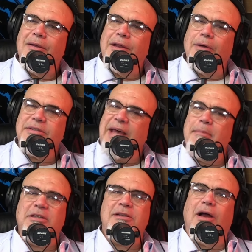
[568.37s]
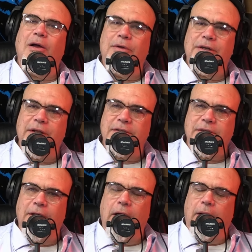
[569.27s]
You know, Saban's not going to
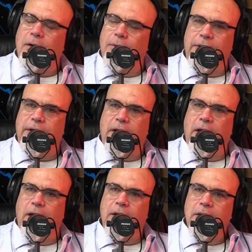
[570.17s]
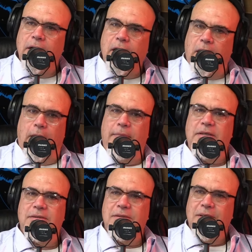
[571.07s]
Tuscaloosa or going to uh,
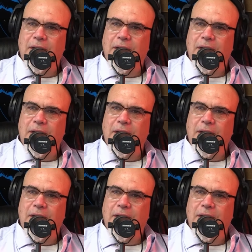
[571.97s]
Columbus.